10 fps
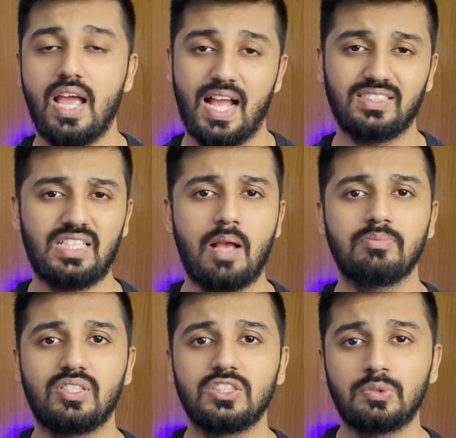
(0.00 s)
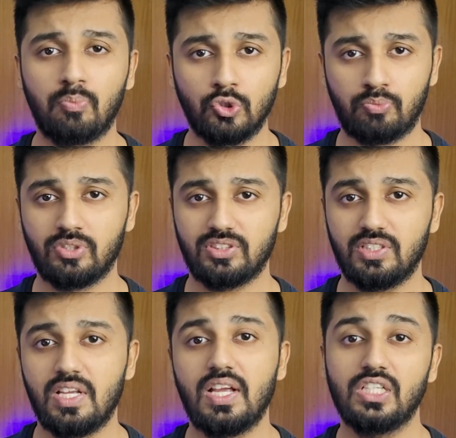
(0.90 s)
and Samsung's
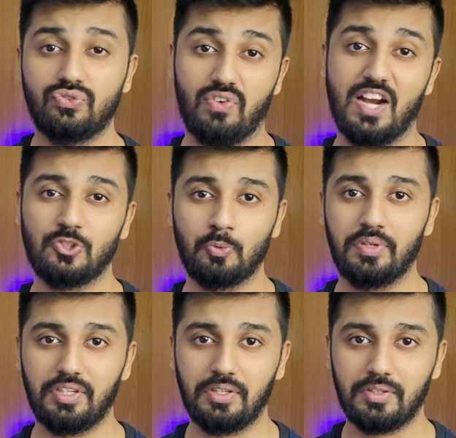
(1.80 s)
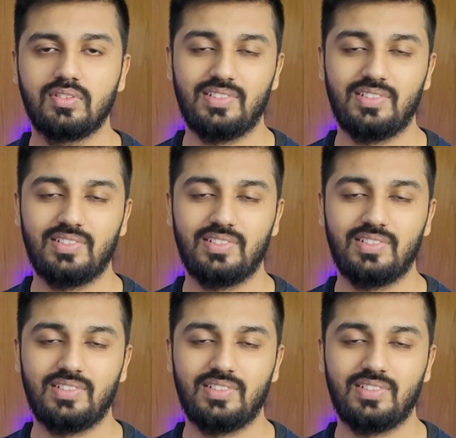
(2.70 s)
post-processing is far superior.